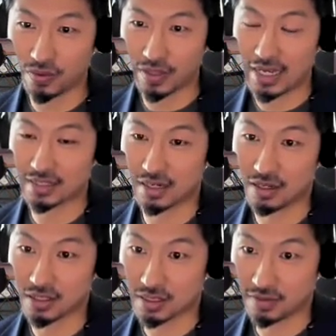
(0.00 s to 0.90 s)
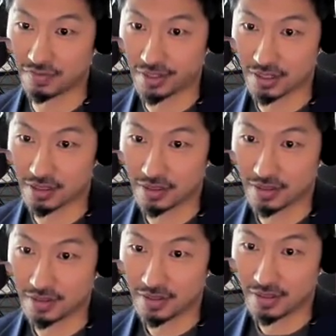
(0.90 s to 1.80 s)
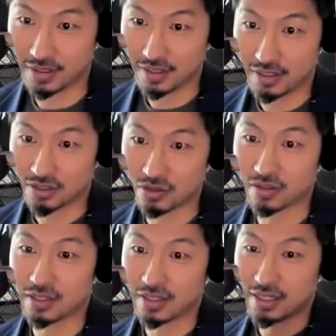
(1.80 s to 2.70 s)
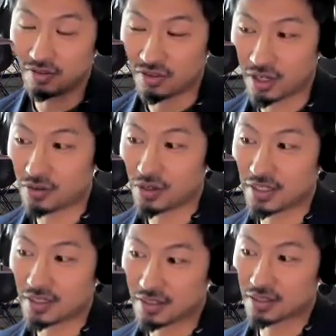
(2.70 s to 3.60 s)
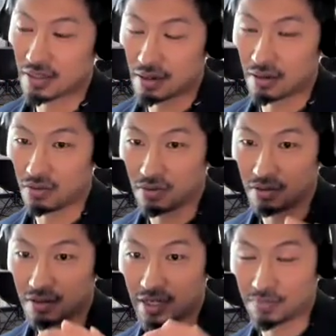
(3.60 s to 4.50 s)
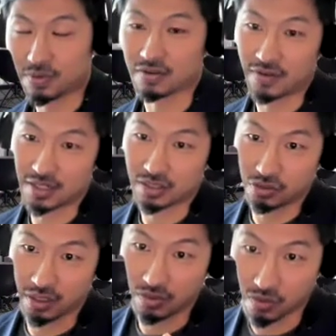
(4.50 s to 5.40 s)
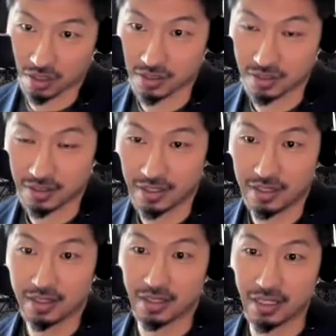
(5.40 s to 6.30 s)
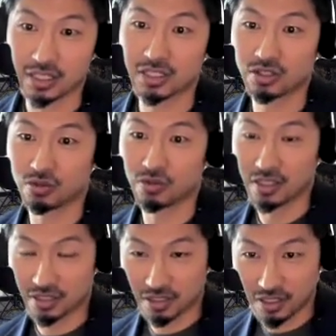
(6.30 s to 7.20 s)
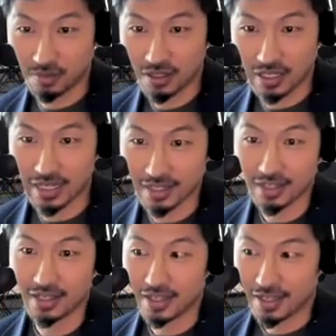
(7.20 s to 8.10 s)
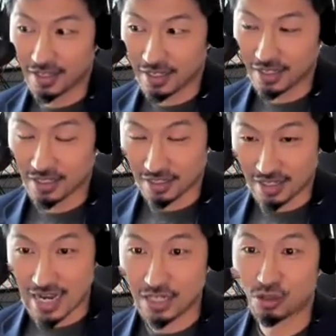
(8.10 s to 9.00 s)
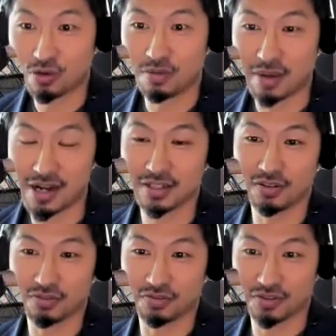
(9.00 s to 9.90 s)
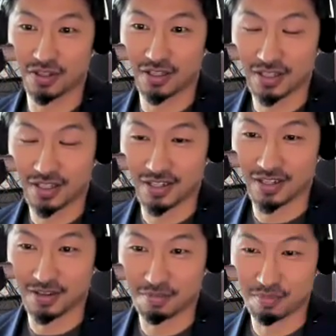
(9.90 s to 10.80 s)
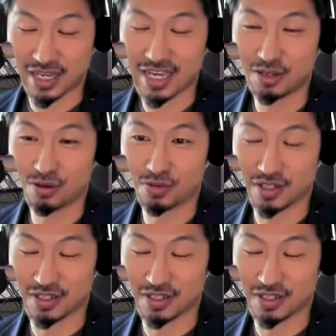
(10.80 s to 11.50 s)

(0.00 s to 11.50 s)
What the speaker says: that has a lot of stiffness. So in theory, this is how hyperarch fascia training works, is to stimulate the natural amount of mechano